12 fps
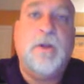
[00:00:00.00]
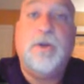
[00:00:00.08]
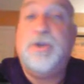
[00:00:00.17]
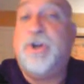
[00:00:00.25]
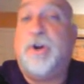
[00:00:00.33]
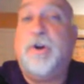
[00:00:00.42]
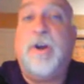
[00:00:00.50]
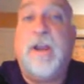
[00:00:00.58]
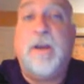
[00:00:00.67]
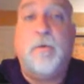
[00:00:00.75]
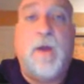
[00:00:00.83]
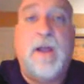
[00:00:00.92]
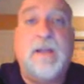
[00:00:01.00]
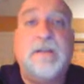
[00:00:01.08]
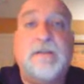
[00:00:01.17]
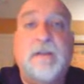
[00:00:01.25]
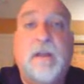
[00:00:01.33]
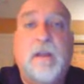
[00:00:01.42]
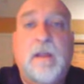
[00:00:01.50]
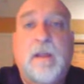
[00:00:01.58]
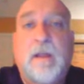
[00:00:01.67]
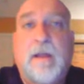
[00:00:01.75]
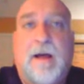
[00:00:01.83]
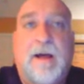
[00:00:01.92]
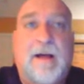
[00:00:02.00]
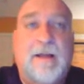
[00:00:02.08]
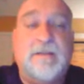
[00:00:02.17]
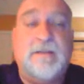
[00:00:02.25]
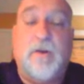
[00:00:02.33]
Sugar and rice is